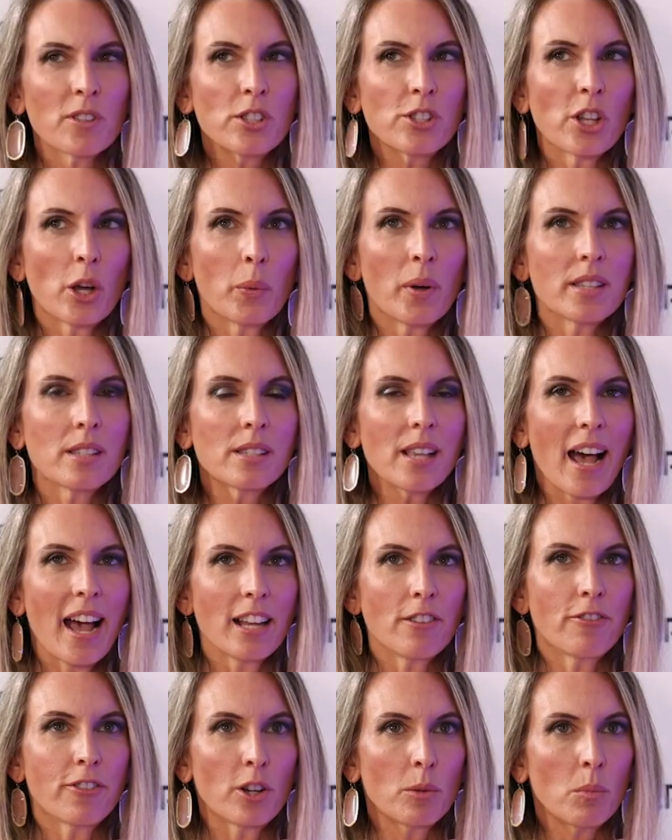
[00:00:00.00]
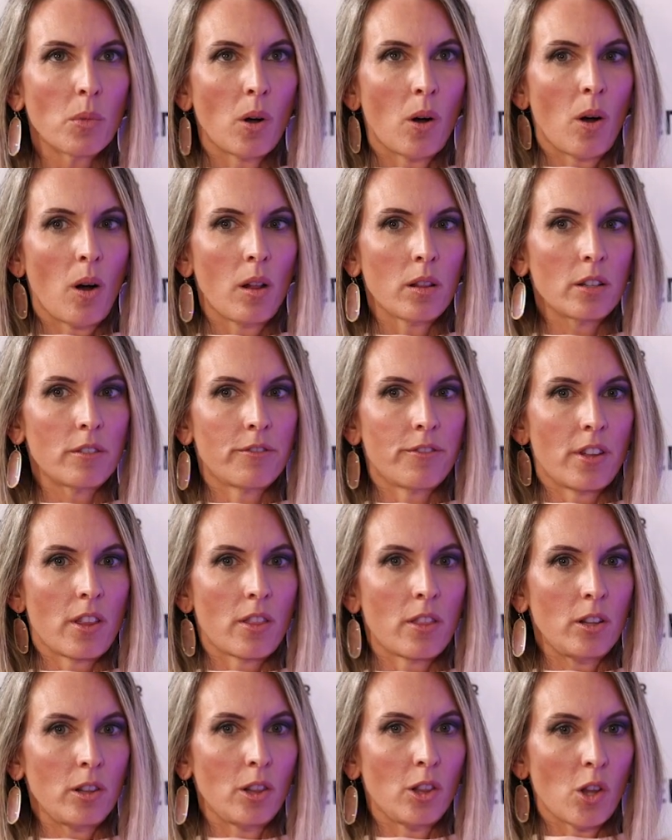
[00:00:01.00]
So aside from all of
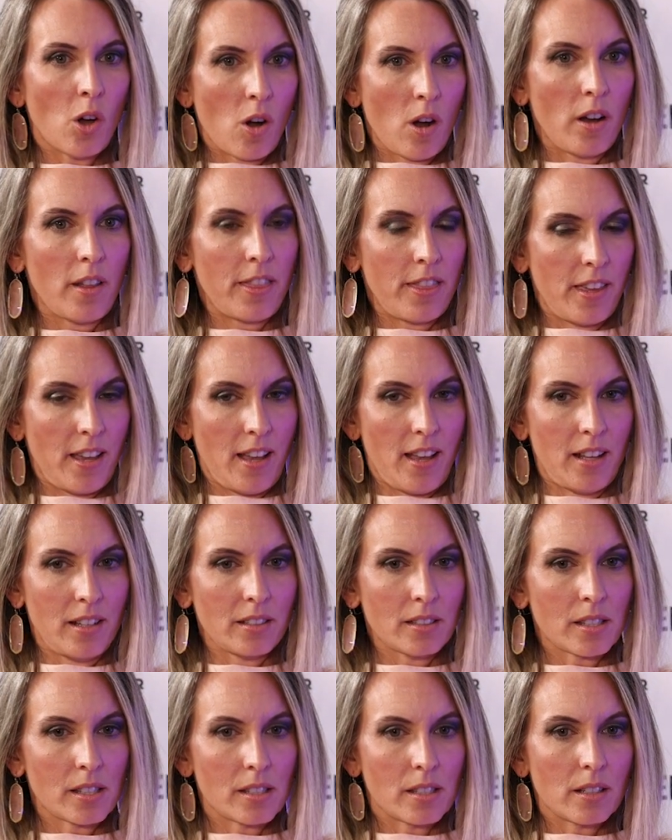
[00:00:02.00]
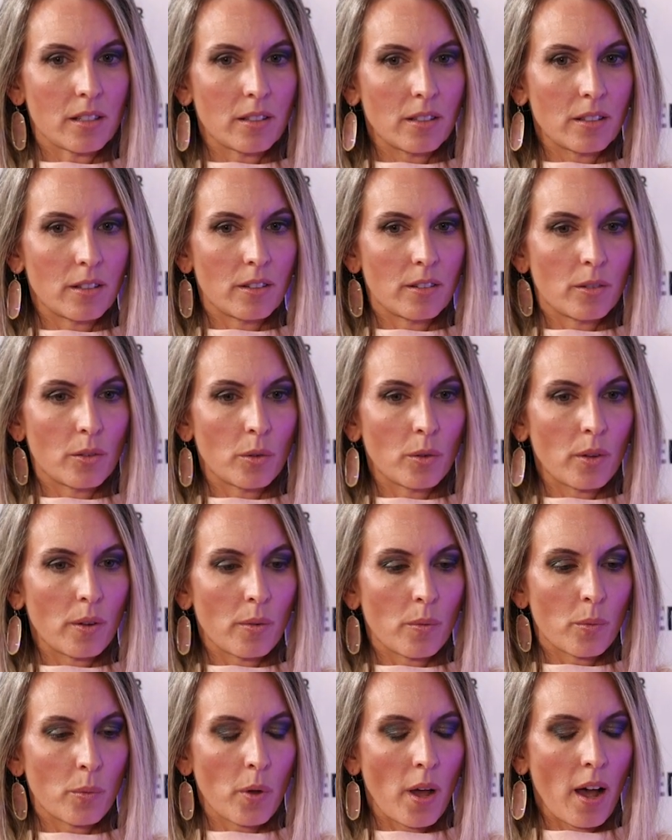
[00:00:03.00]
the law things,
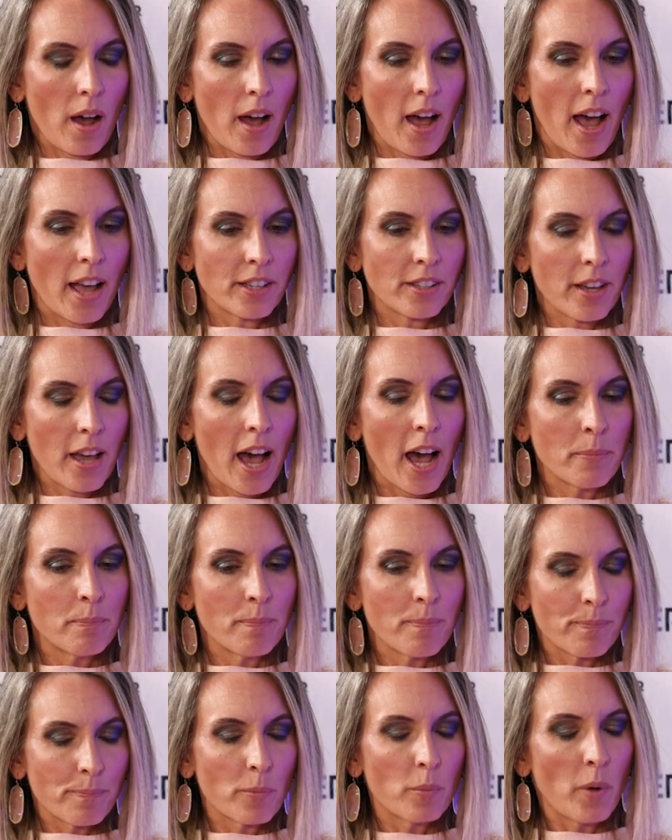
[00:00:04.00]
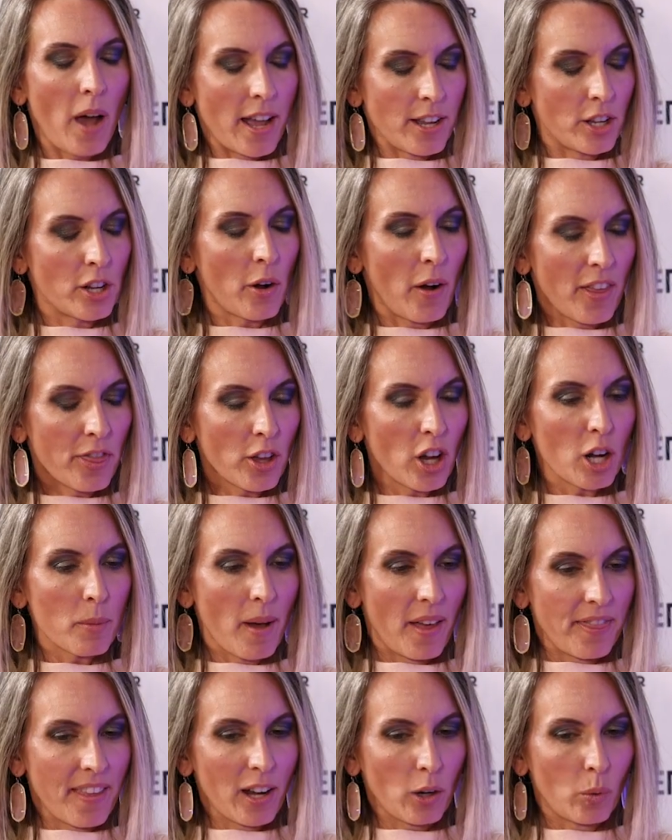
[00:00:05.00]
I thought
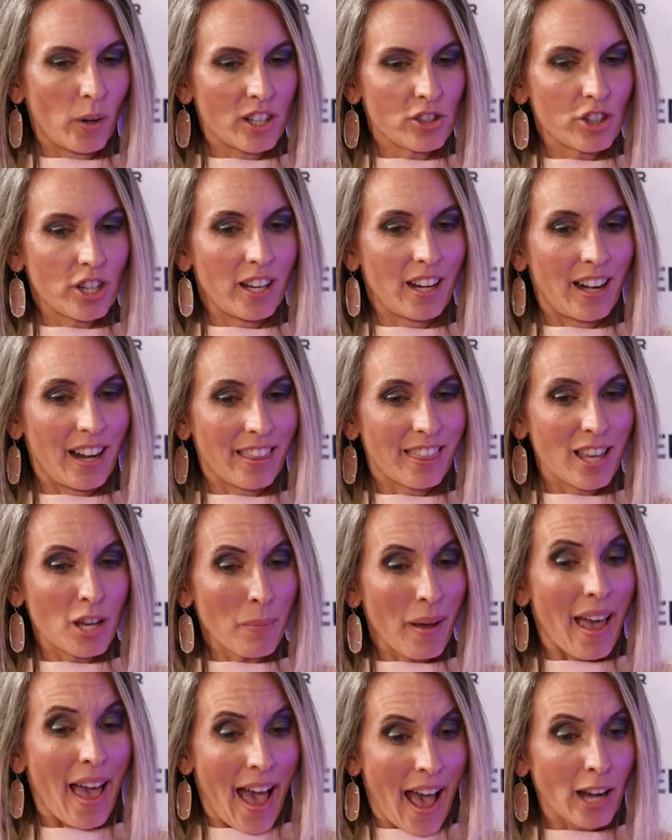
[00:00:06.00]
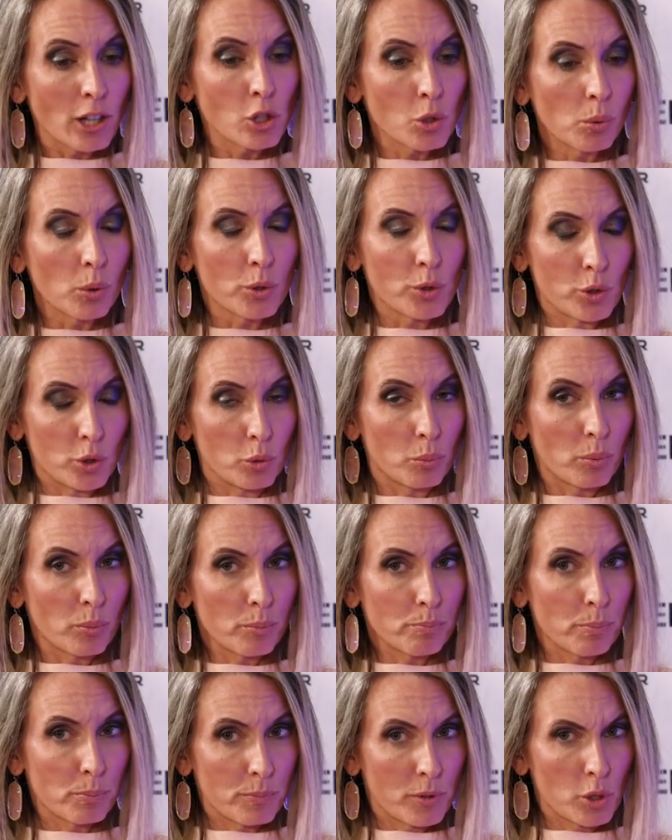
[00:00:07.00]
about that question, and I think my actual
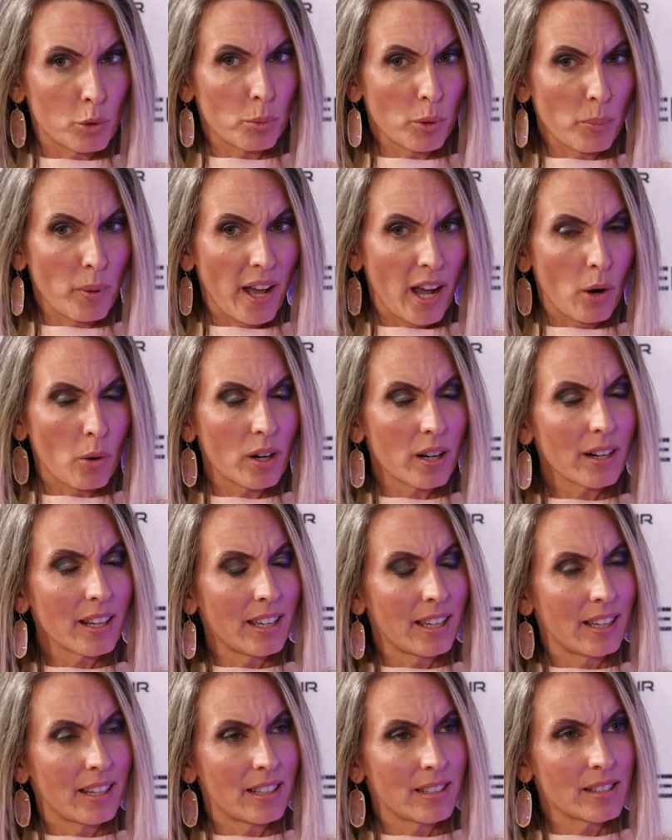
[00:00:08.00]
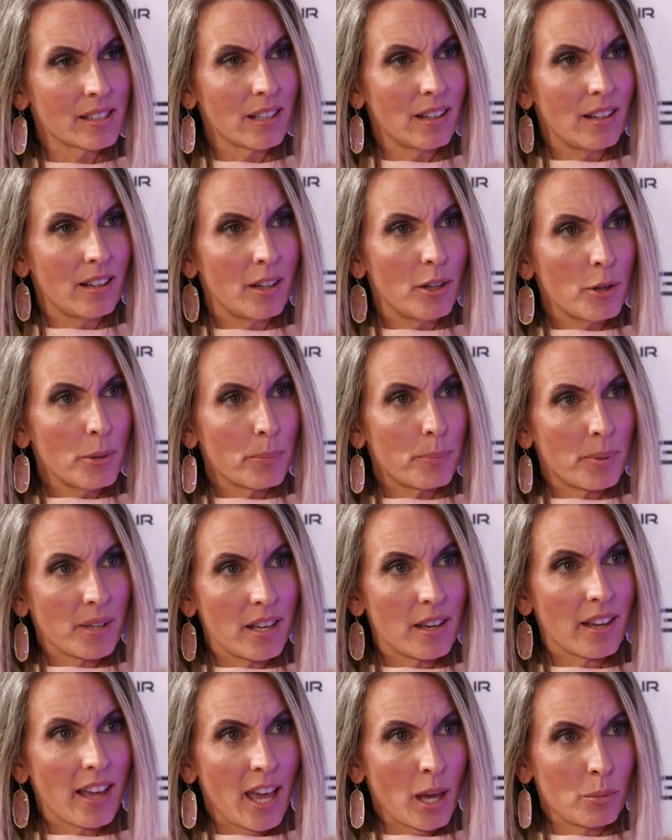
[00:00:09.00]
superpower is
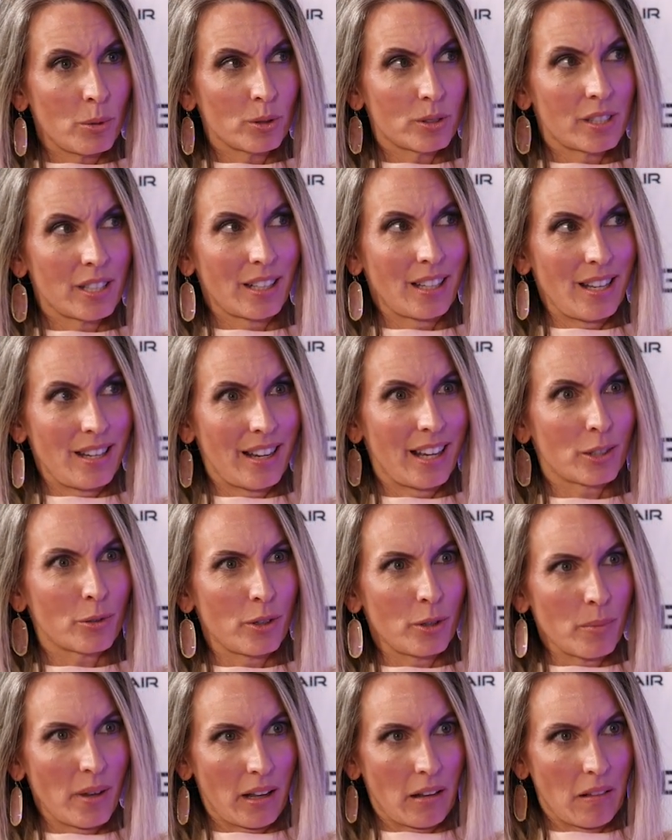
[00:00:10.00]
being able to connect with my